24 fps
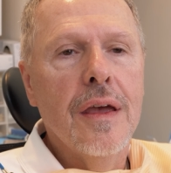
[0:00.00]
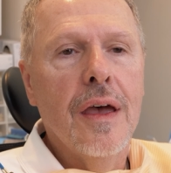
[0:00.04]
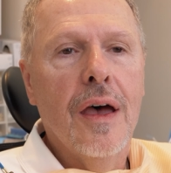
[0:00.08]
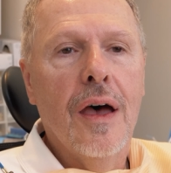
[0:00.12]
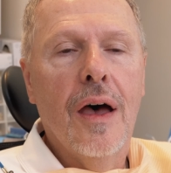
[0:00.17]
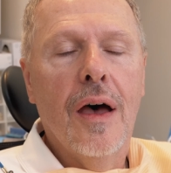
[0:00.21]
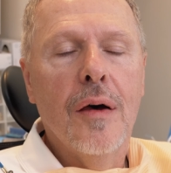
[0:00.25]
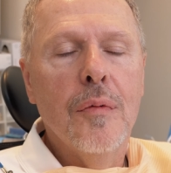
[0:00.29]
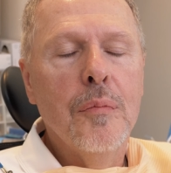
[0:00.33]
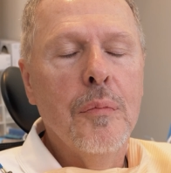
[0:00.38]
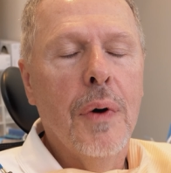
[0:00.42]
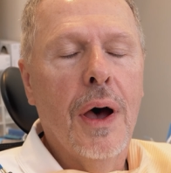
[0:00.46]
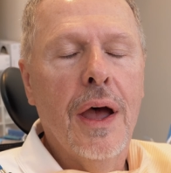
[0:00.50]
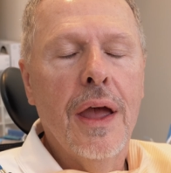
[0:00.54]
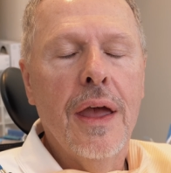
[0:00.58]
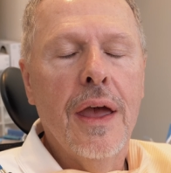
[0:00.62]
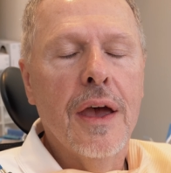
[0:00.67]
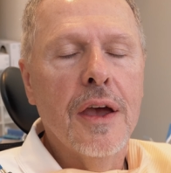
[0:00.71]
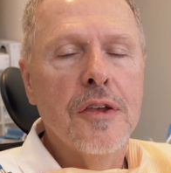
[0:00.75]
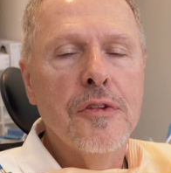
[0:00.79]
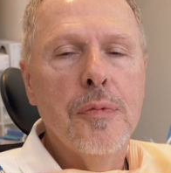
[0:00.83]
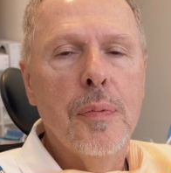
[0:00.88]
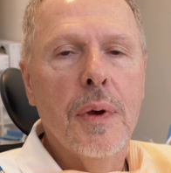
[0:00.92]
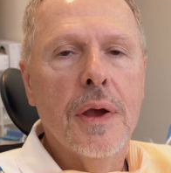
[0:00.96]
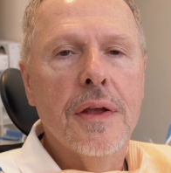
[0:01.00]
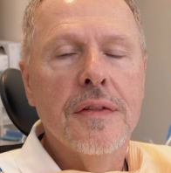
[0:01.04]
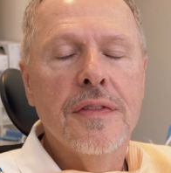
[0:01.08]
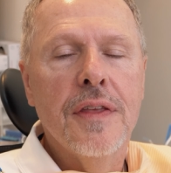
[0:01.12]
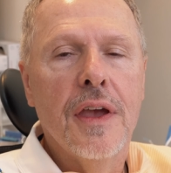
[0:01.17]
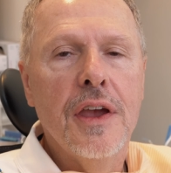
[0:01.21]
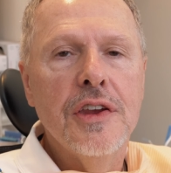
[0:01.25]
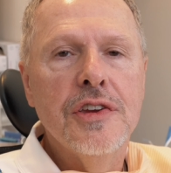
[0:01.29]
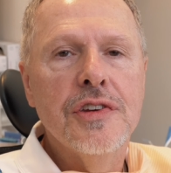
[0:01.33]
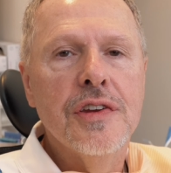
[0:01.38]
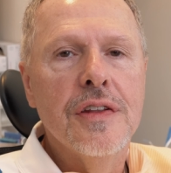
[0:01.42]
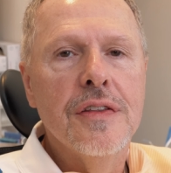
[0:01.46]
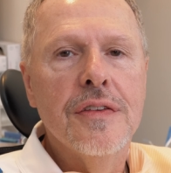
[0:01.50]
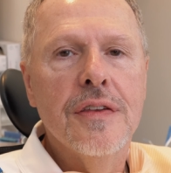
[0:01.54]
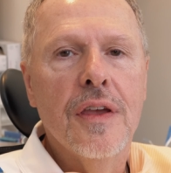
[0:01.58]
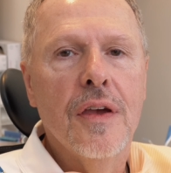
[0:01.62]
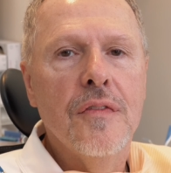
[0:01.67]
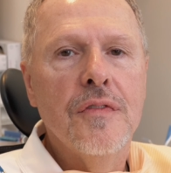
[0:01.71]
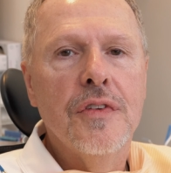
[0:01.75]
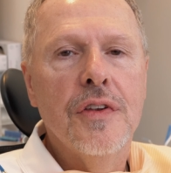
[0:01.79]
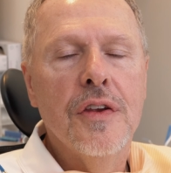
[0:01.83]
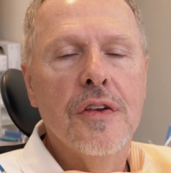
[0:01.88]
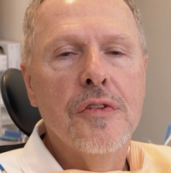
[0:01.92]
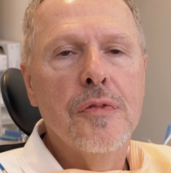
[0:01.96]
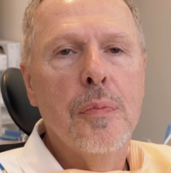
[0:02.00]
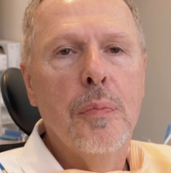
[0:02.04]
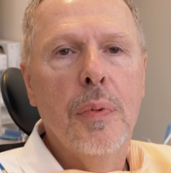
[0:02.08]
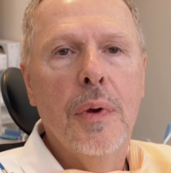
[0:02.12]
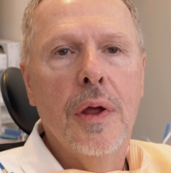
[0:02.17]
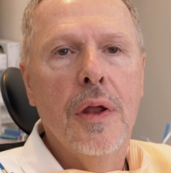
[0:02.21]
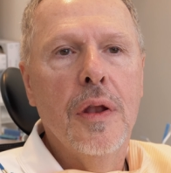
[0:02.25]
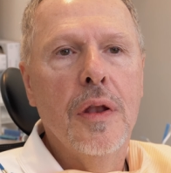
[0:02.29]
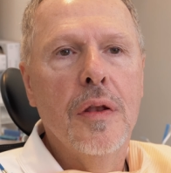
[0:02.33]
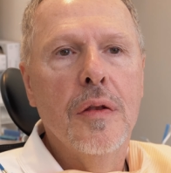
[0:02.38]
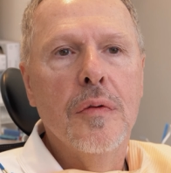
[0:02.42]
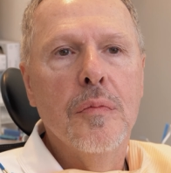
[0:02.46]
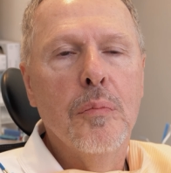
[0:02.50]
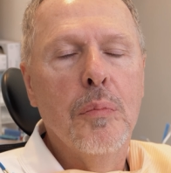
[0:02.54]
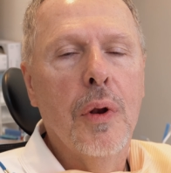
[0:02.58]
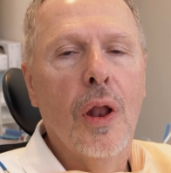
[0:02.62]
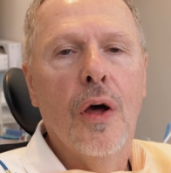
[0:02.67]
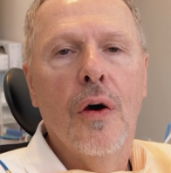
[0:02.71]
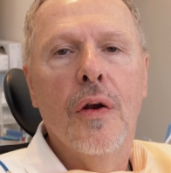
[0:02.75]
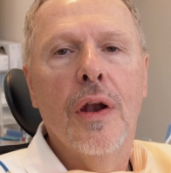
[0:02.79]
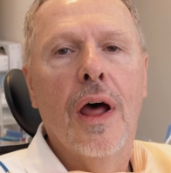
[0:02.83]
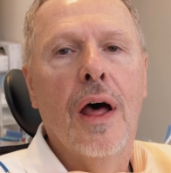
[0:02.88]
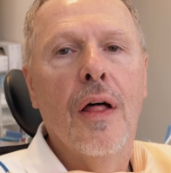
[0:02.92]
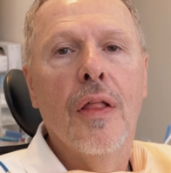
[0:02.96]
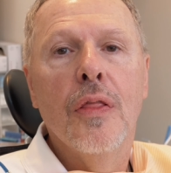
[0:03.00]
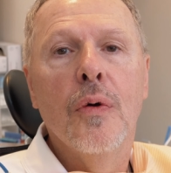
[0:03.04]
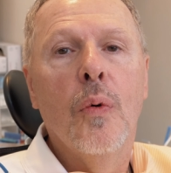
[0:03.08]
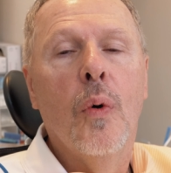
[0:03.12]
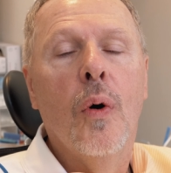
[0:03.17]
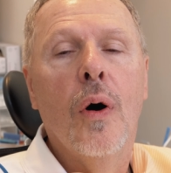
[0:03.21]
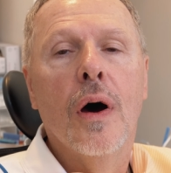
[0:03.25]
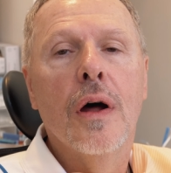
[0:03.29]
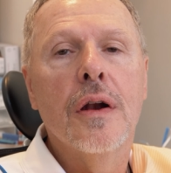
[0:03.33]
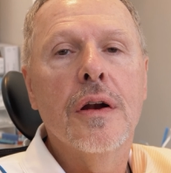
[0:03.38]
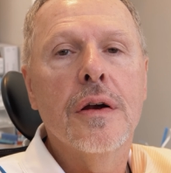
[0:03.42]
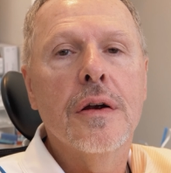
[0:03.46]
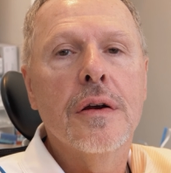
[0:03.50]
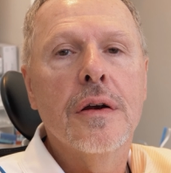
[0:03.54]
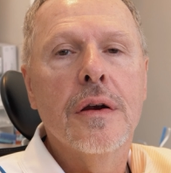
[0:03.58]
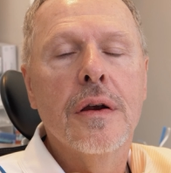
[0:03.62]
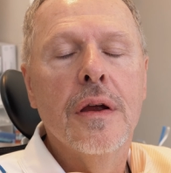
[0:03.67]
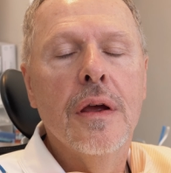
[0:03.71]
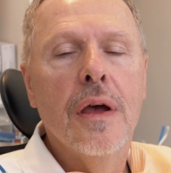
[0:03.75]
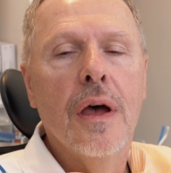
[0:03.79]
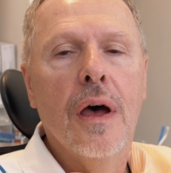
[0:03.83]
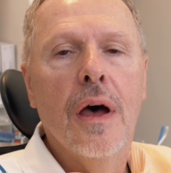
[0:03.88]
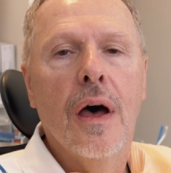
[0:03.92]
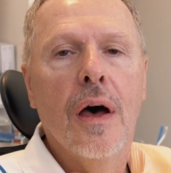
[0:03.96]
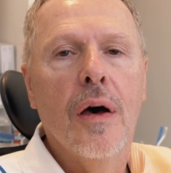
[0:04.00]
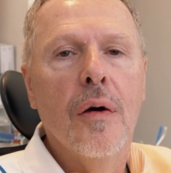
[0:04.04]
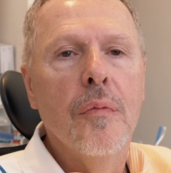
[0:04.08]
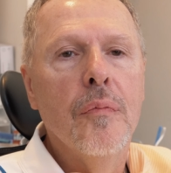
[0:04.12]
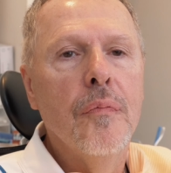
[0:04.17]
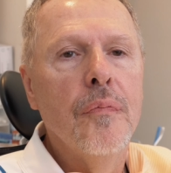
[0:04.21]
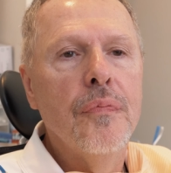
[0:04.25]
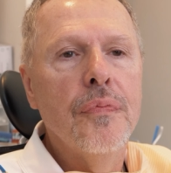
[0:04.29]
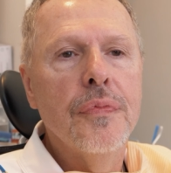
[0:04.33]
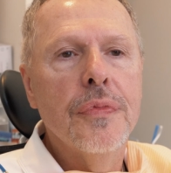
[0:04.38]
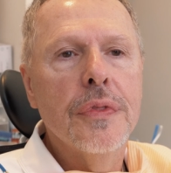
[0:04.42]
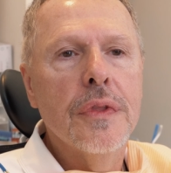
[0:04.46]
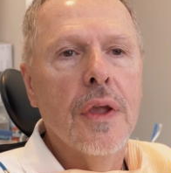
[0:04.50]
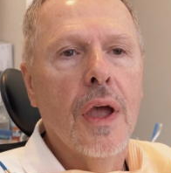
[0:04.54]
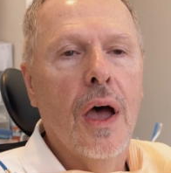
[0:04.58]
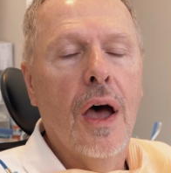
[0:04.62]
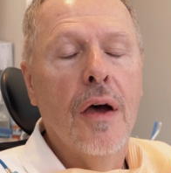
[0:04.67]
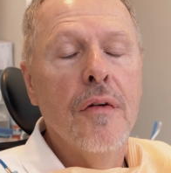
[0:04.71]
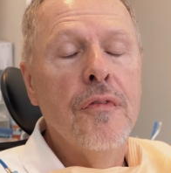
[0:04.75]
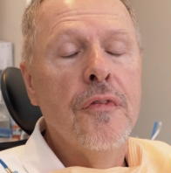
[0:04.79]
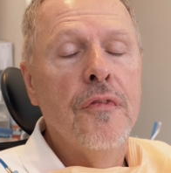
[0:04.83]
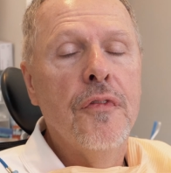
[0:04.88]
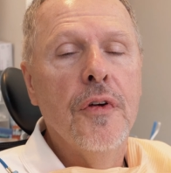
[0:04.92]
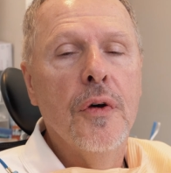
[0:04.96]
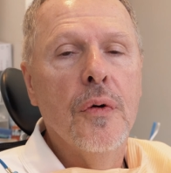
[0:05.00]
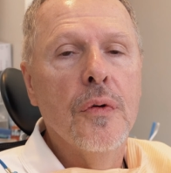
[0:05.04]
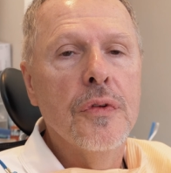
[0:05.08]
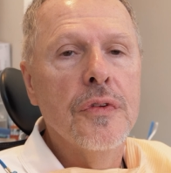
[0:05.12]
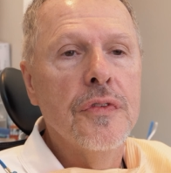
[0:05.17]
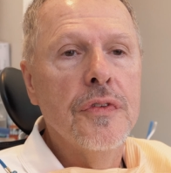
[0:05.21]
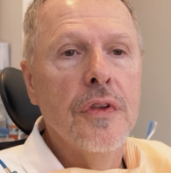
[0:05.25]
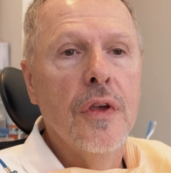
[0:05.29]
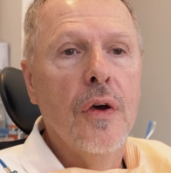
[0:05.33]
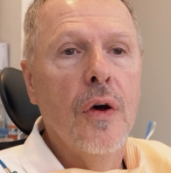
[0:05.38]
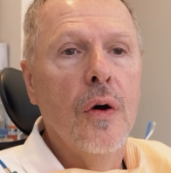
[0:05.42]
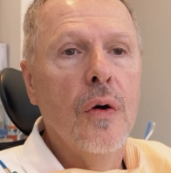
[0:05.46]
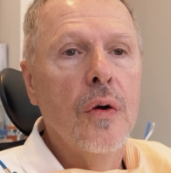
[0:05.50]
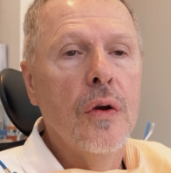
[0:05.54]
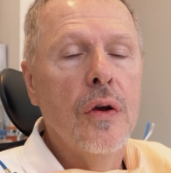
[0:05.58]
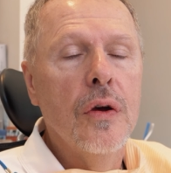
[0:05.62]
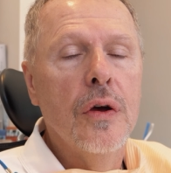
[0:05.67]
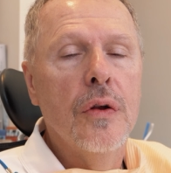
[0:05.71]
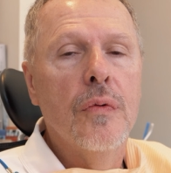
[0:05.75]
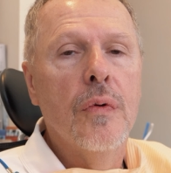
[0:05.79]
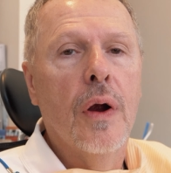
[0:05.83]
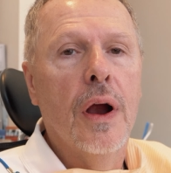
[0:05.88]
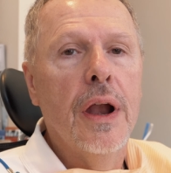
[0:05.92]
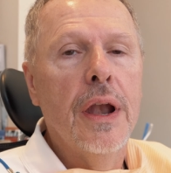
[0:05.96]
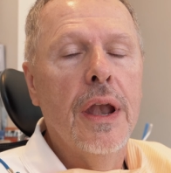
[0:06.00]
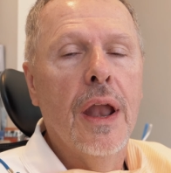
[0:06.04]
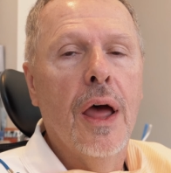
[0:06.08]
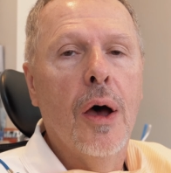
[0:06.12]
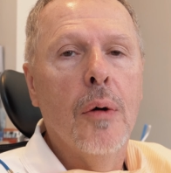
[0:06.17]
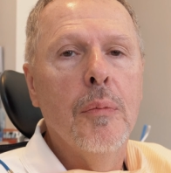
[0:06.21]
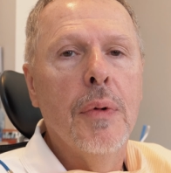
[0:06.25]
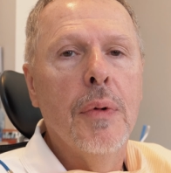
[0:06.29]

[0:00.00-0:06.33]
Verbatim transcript: uh, my expectations have just been blown out of the water um, i feel so good right now